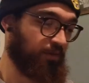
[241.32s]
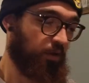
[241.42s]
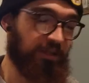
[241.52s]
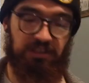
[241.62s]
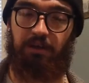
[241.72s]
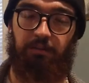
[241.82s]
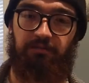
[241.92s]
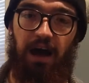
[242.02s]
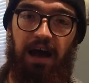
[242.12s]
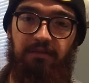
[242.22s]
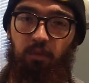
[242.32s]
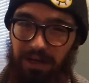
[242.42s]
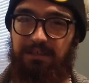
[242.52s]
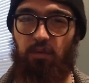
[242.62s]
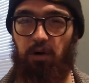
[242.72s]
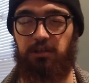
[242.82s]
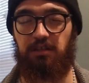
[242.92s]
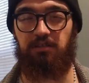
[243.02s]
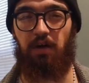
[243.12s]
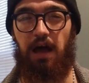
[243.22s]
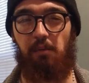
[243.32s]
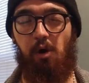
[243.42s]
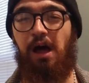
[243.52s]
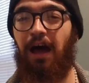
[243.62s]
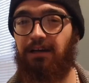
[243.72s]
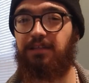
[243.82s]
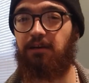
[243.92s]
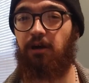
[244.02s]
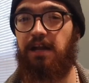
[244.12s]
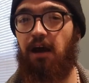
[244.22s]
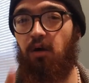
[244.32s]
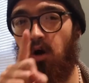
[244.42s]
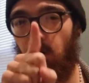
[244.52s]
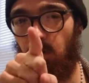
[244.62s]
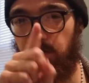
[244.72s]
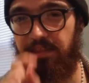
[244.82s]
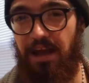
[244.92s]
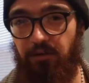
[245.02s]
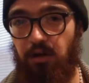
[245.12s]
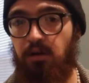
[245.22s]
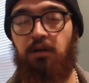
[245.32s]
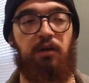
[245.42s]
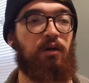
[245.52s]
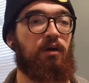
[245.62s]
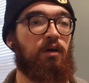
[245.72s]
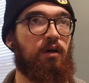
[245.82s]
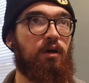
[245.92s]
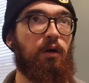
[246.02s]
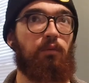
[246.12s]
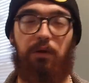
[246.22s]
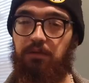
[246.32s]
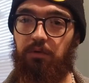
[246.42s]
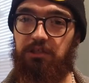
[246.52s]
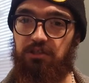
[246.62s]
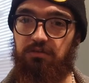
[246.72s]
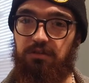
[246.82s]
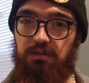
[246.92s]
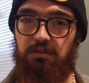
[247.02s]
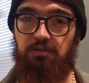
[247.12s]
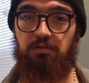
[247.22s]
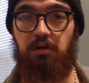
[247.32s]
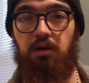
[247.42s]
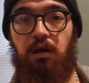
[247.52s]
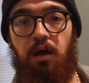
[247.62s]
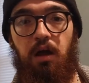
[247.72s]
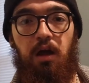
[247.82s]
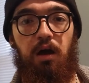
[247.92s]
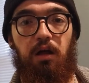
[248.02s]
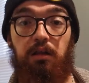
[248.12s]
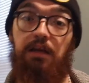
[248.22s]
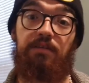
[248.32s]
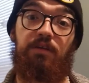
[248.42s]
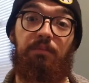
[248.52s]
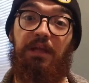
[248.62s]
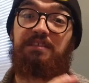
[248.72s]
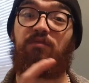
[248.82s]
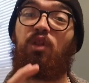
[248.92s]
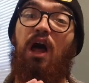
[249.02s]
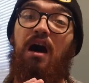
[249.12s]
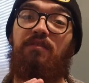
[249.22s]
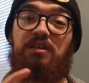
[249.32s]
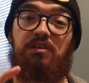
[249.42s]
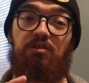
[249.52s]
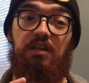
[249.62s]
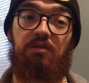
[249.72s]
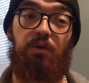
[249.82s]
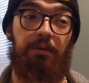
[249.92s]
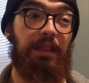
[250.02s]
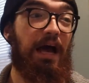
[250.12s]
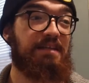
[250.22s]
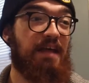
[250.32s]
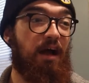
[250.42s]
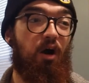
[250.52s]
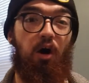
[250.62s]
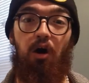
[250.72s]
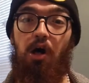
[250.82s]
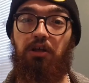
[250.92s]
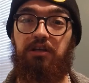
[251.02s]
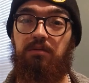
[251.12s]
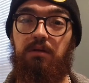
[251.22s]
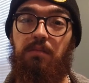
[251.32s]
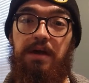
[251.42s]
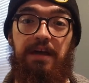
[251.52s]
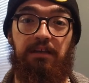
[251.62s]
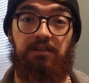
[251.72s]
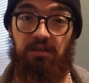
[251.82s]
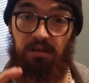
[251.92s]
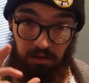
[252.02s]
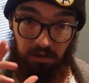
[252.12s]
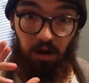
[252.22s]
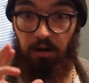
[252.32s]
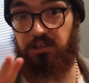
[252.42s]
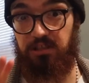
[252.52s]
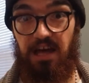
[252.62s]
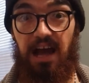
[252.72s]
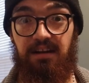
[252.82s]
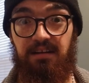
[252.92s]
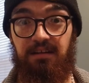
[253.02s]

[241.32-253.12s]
Question number 5. When is war justifiable? I'll tell you right now, never. When we choose to live in a place of love and unity, we realize that all human beings are just that.